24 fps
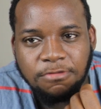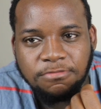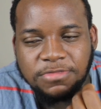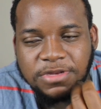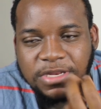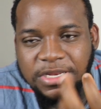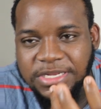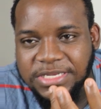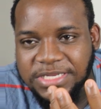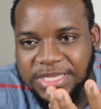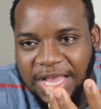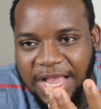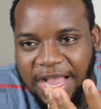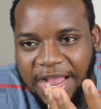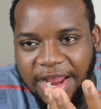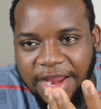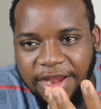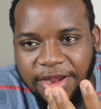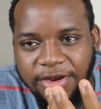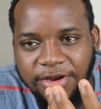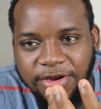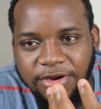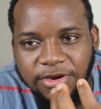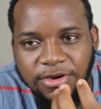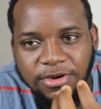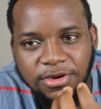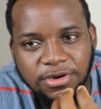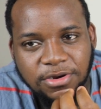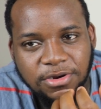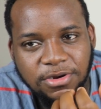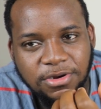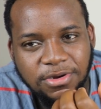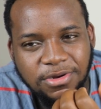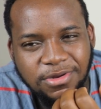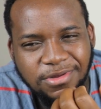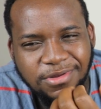
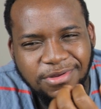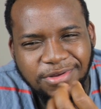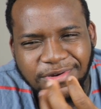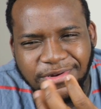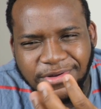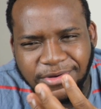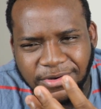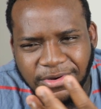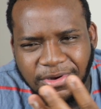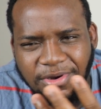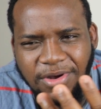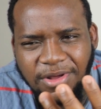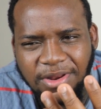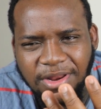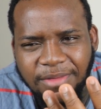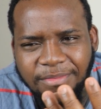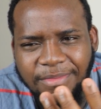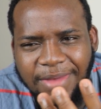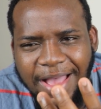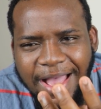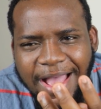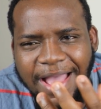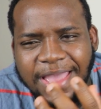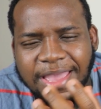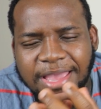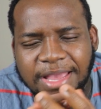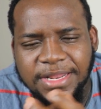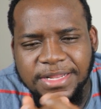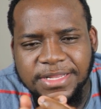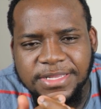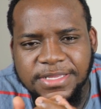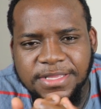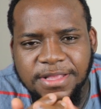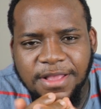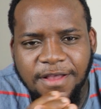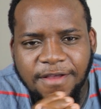designer, you know, all them high
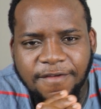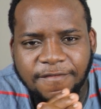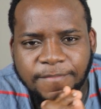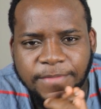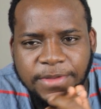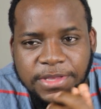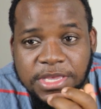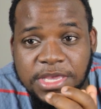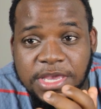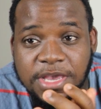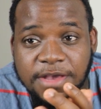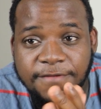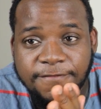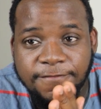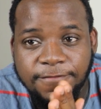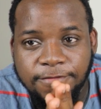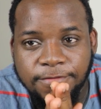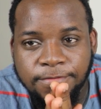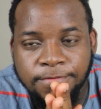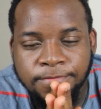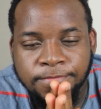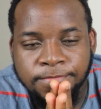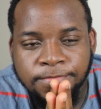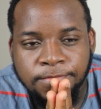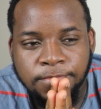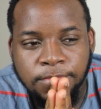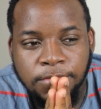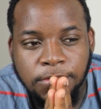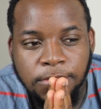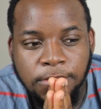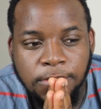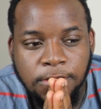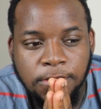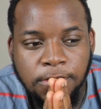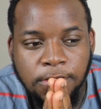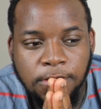end stuff. Be careful.
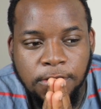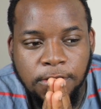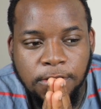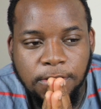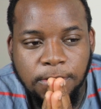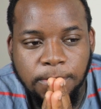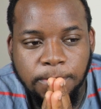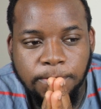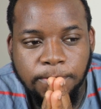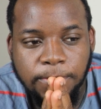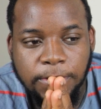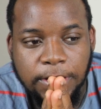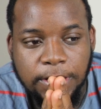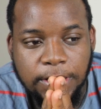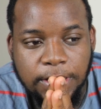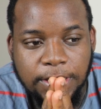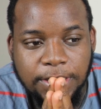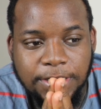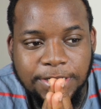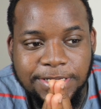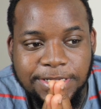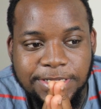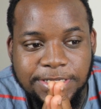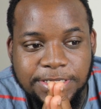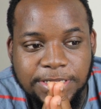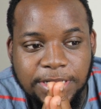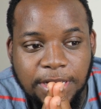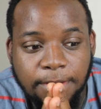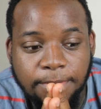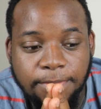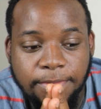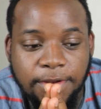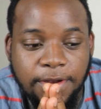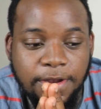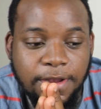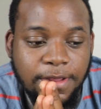Because
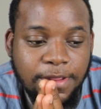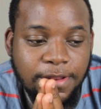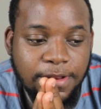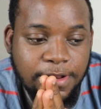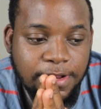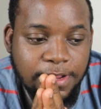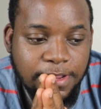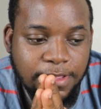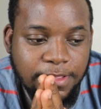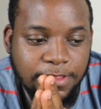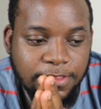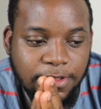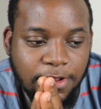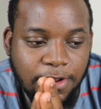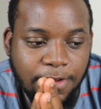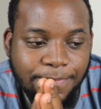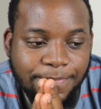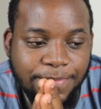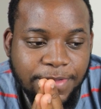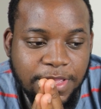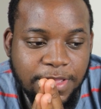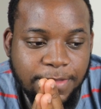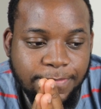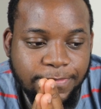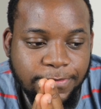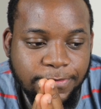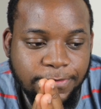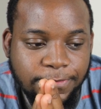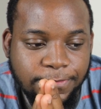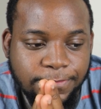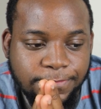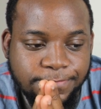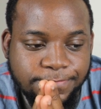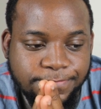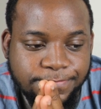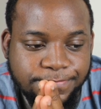apparently there are
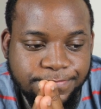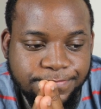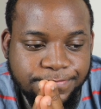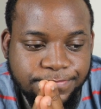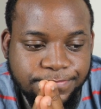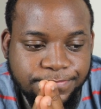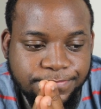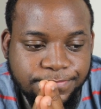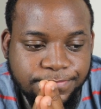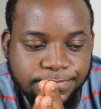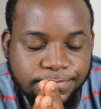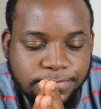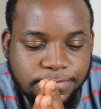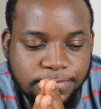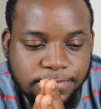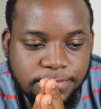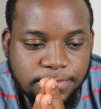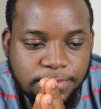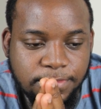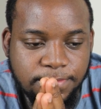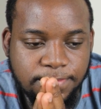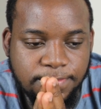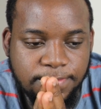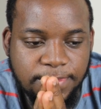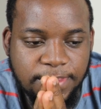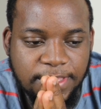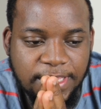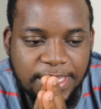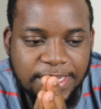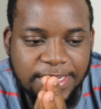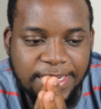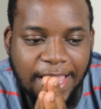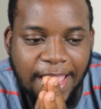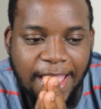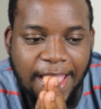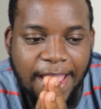people
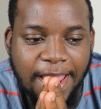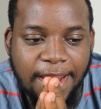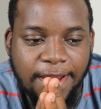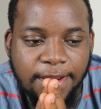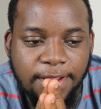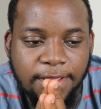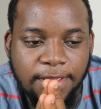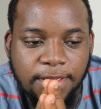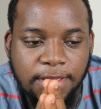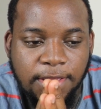that